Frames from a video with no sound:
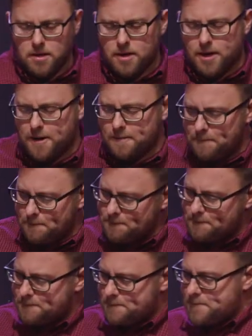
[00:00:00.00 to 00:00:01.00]
Uh,
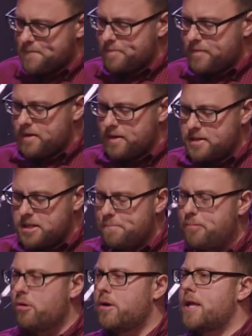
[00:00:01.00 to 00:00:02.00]
it's
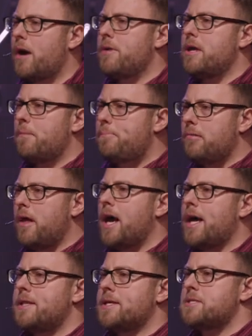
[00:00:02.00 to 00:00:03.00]
important that we
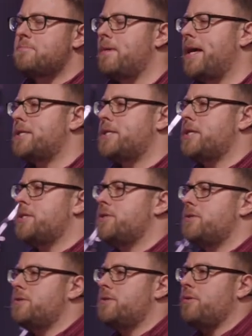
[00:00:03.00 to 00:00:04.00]
apply this
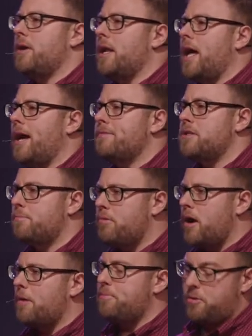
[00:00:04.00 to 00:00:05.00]
message to our lives the
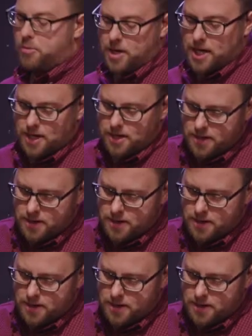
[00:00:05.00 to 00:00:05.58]
proper way.